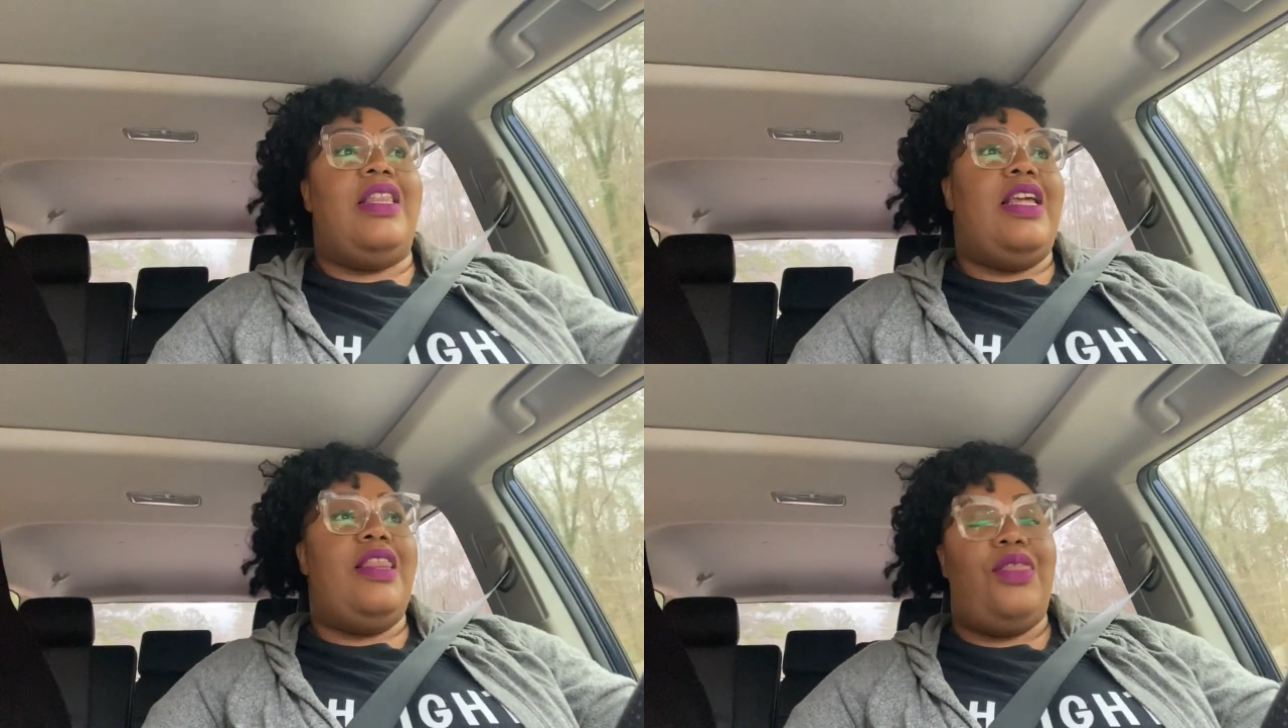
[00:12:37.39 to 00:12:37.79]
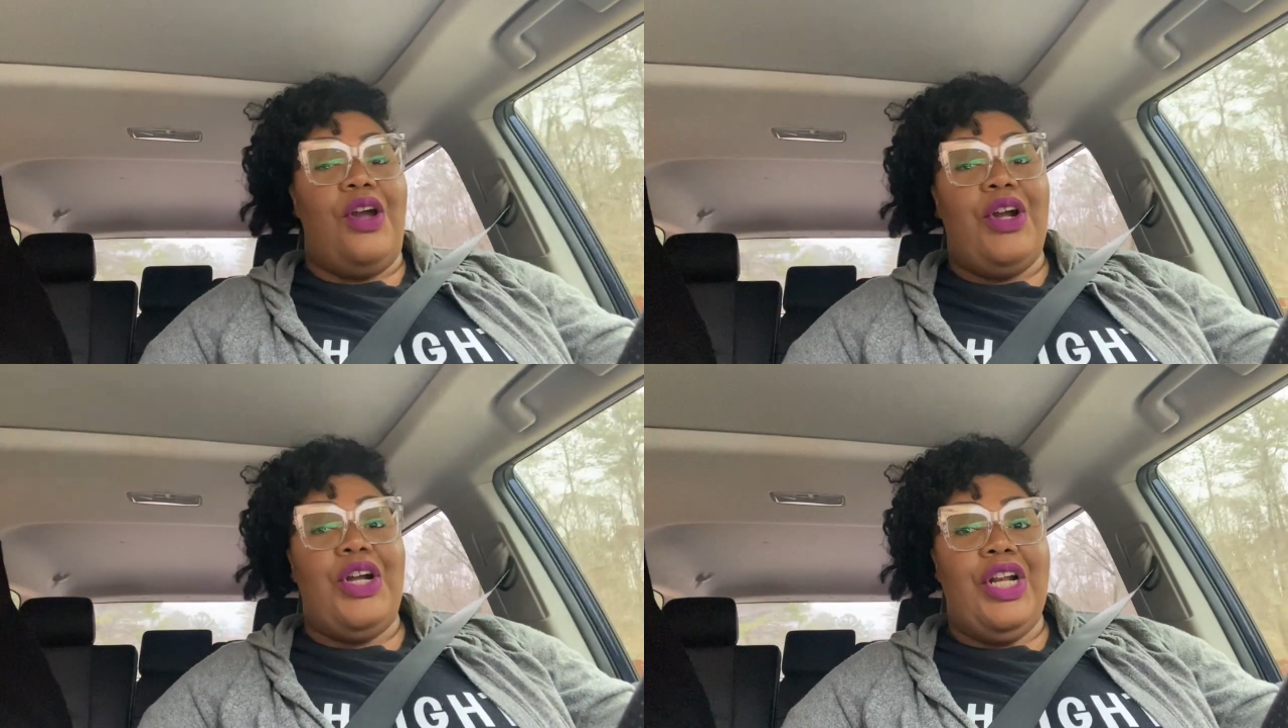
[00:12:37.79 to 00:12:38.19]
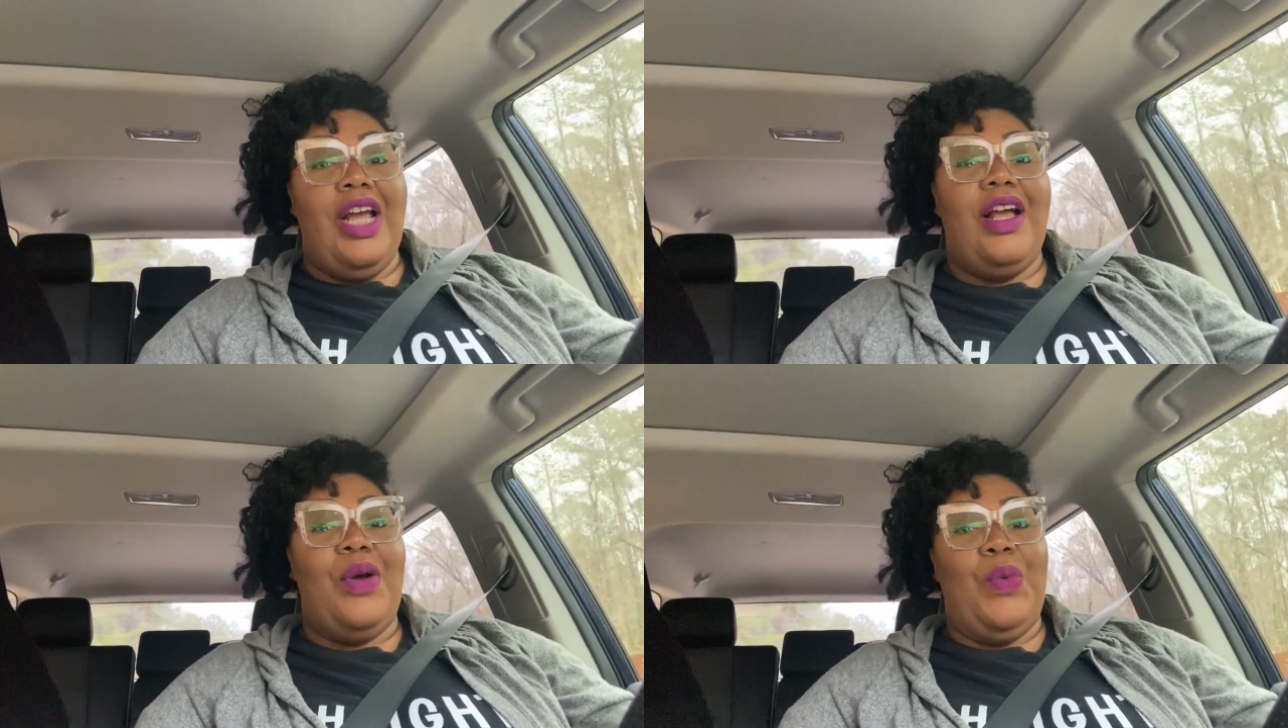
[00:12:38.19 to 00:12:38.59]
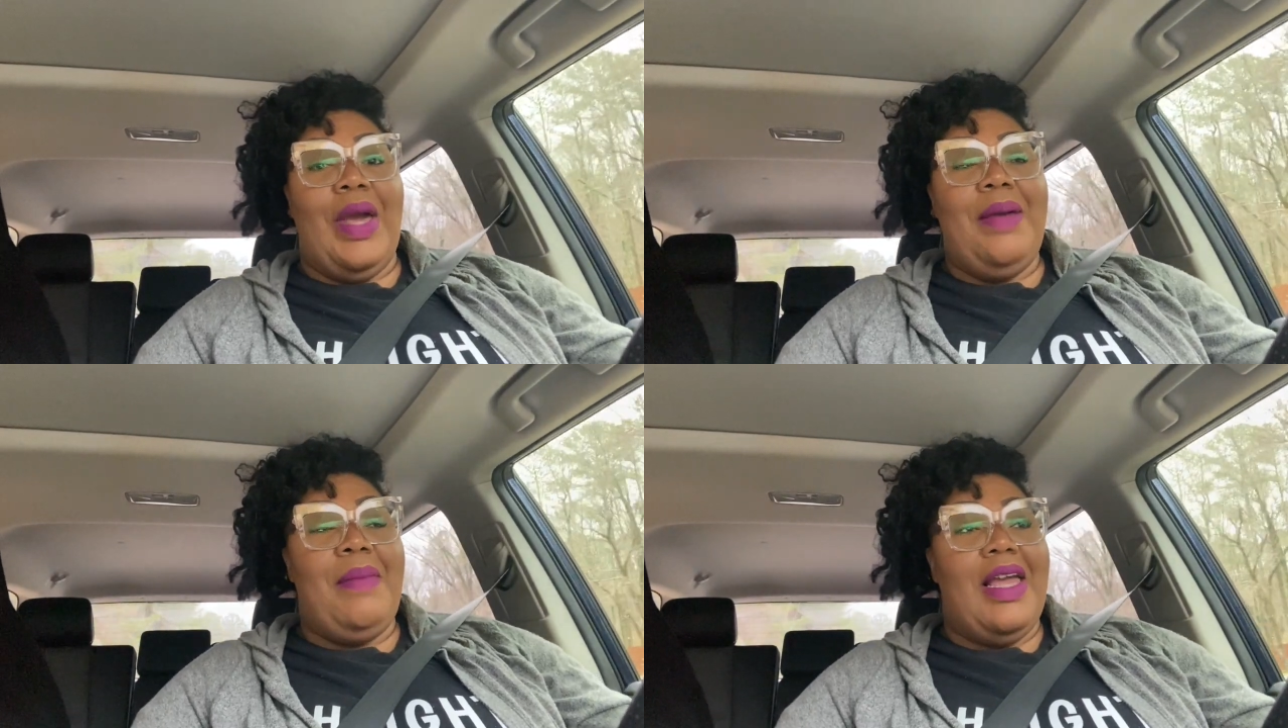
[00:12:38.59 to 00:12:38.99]
the 3rd
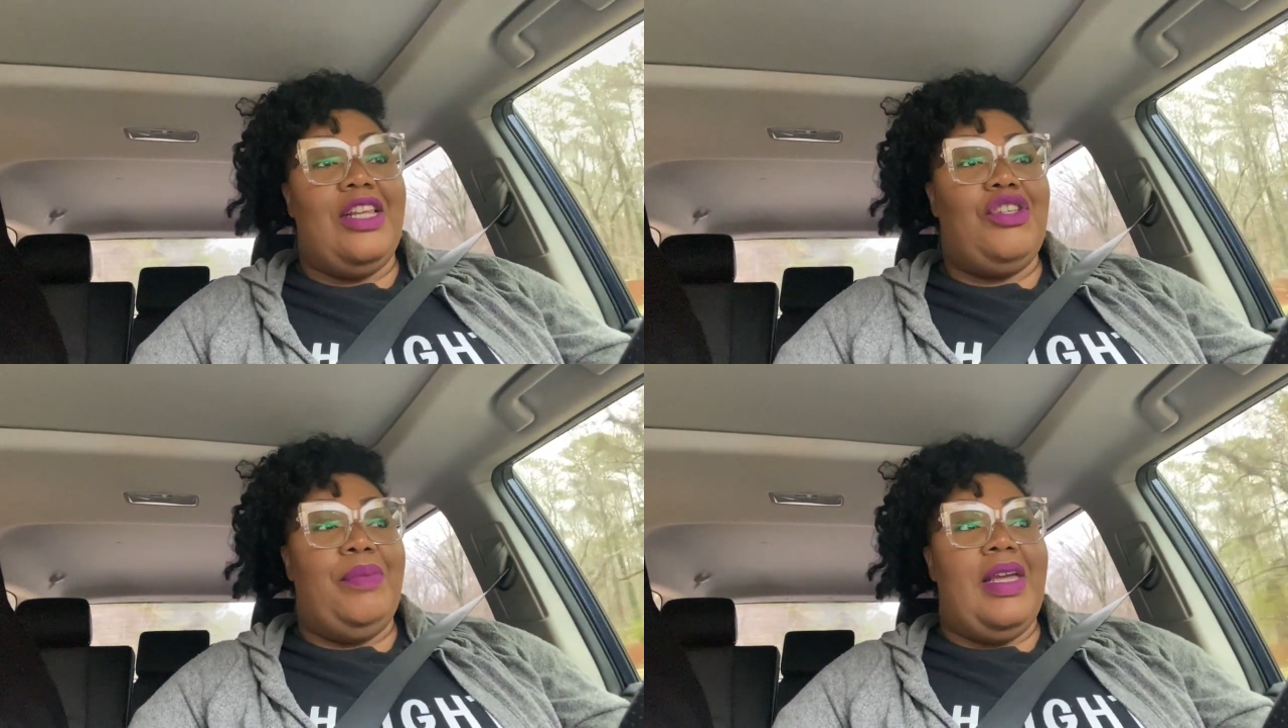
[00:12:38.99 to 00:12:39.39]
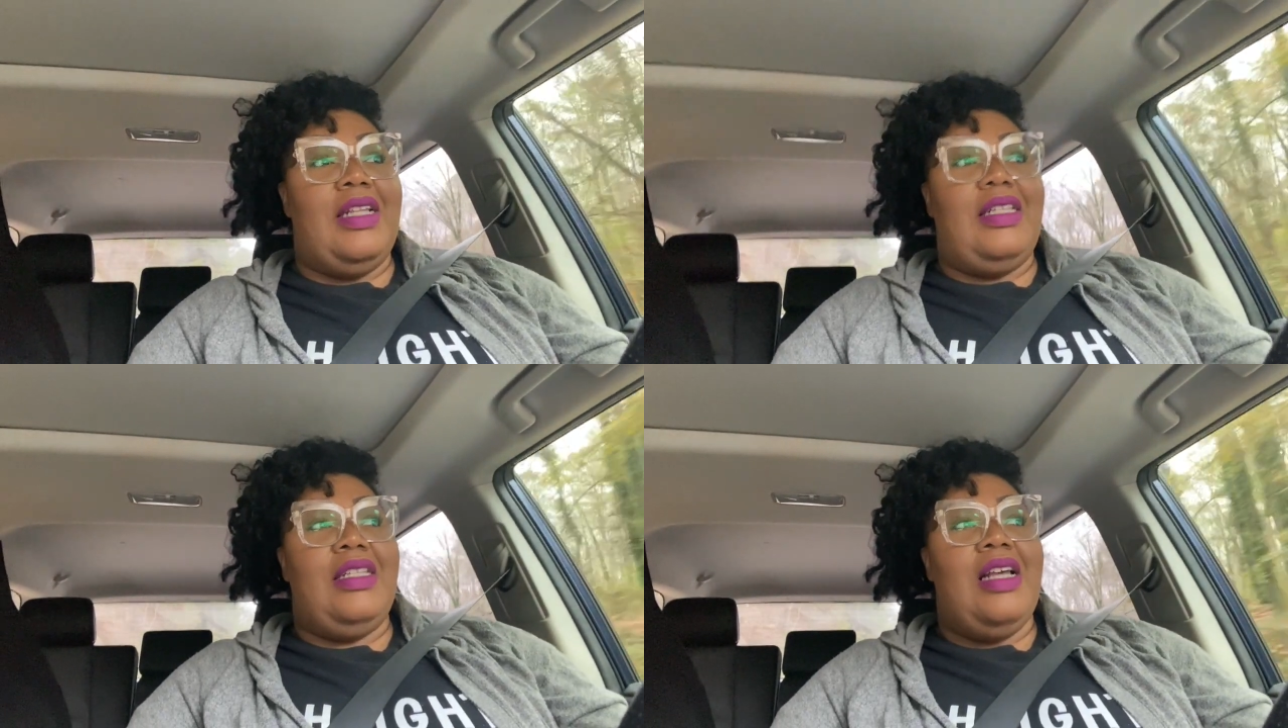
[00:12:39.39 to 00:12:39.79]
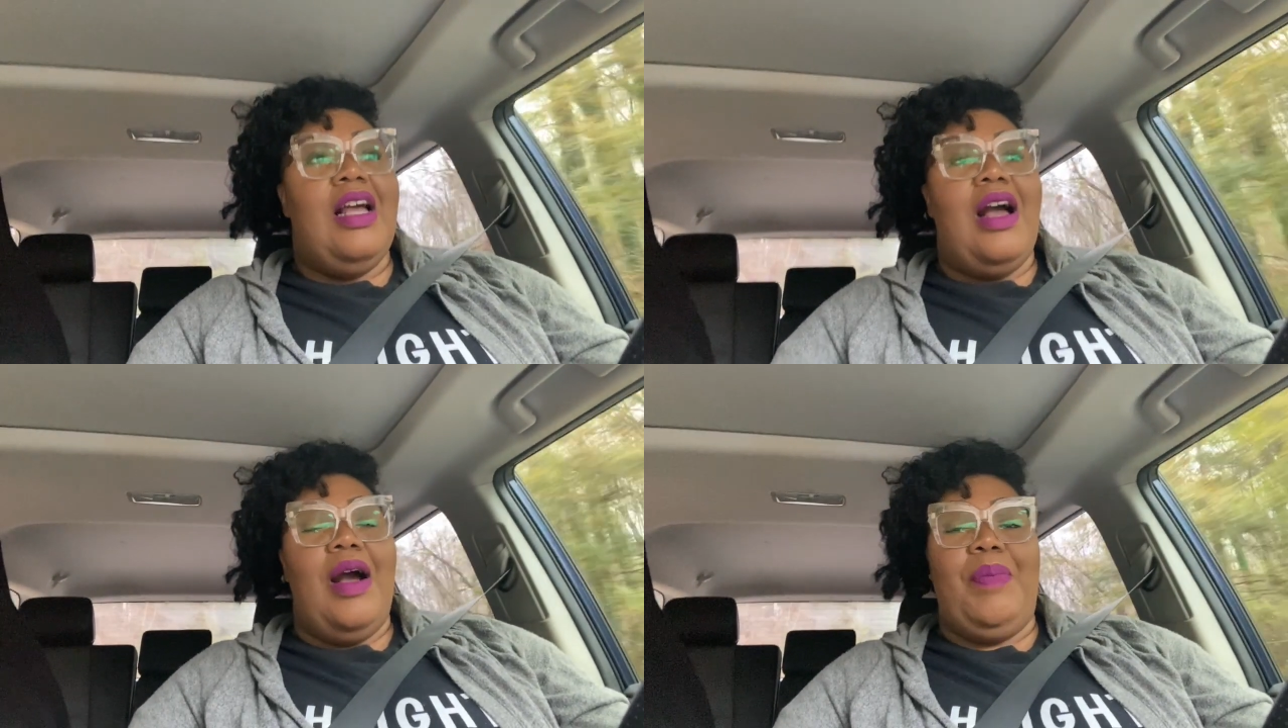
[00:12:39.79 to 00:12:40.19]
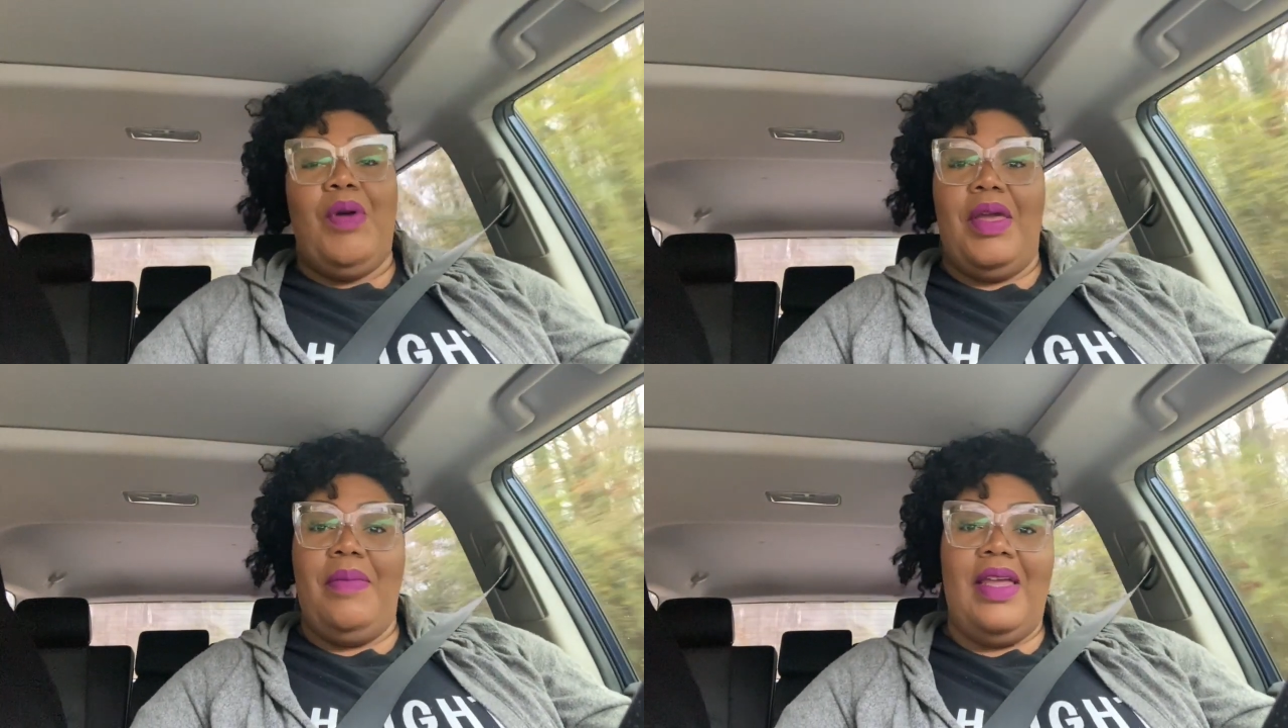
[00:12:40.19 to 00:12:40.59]
weight management
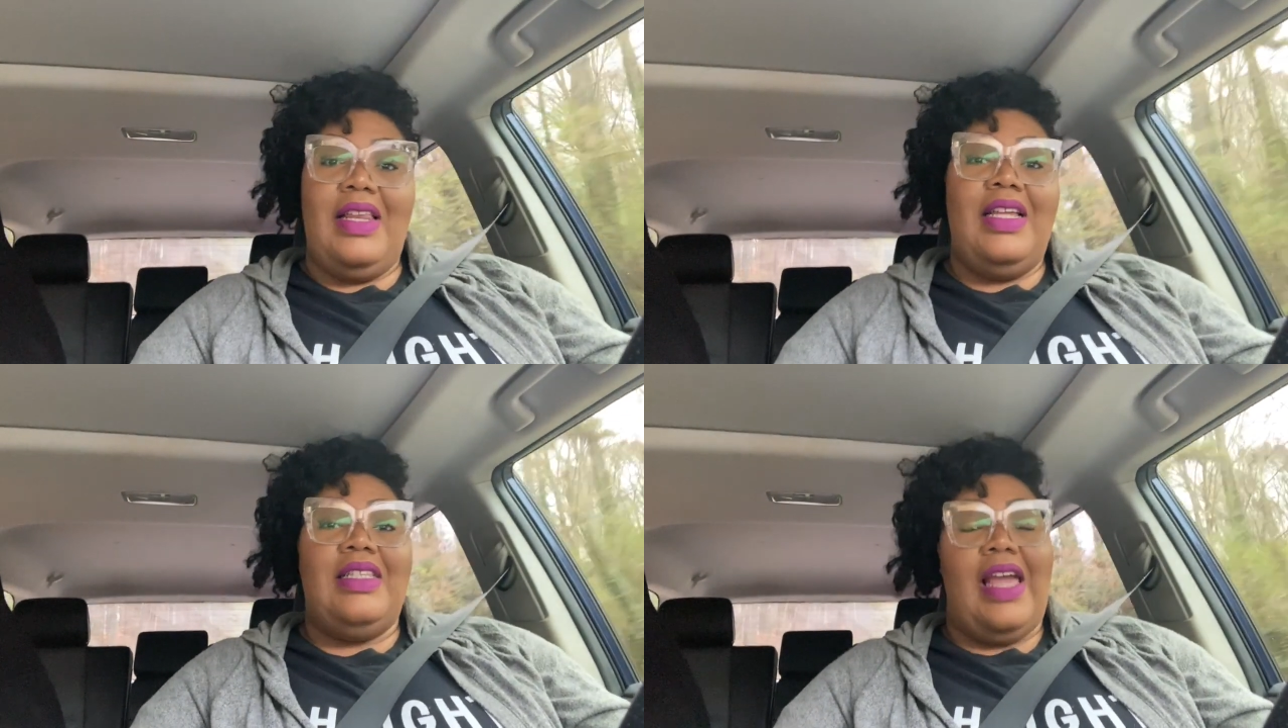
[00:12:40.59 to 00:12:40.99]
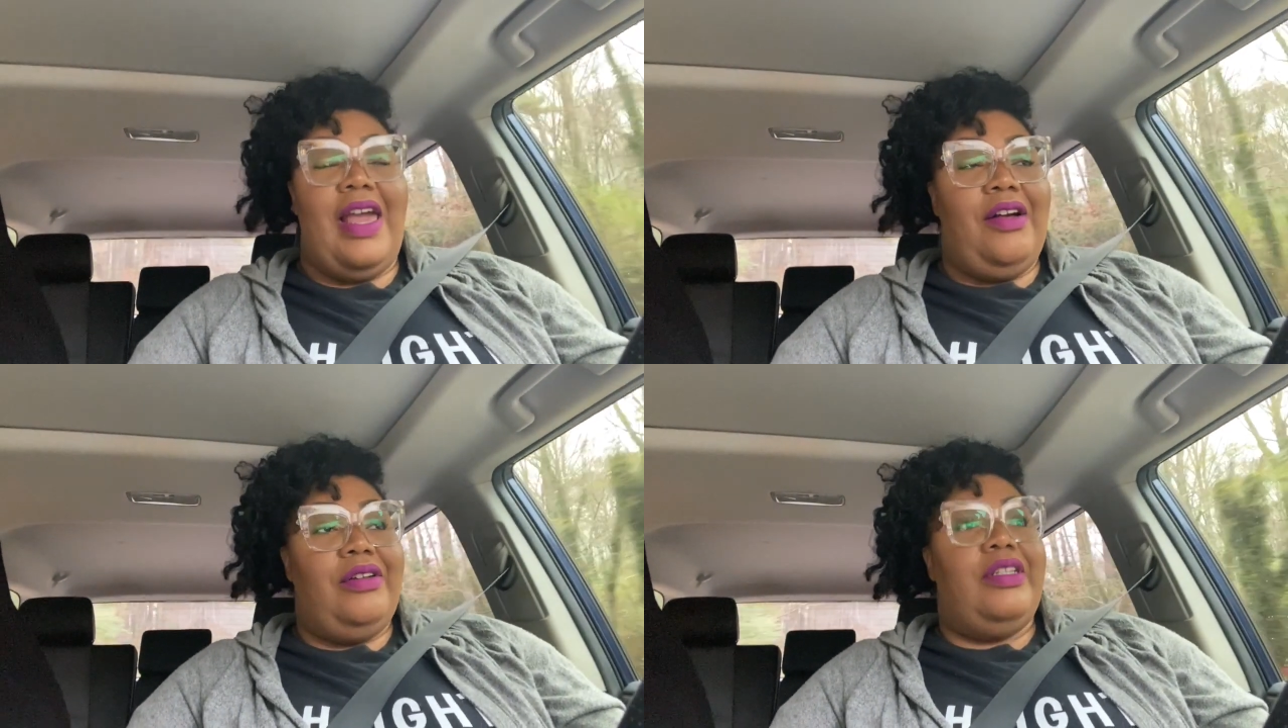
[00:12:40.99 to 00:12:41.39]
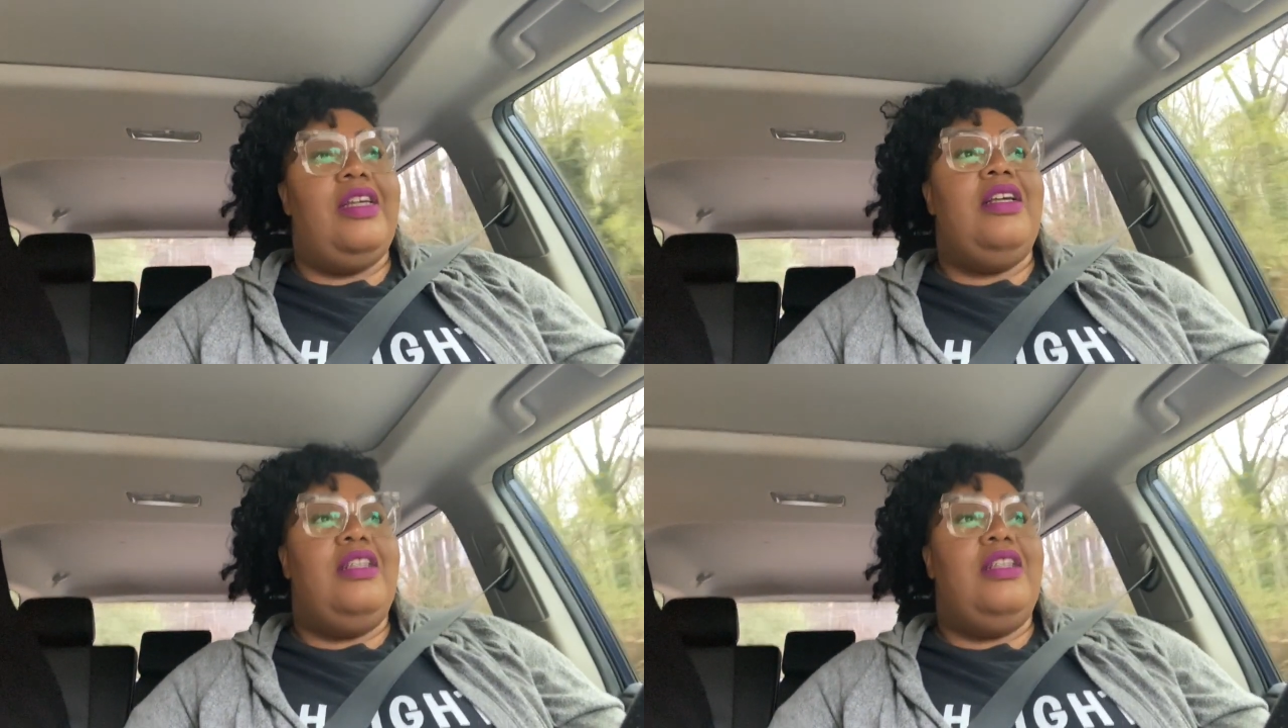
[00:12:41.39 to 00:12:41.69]
appointment entailed.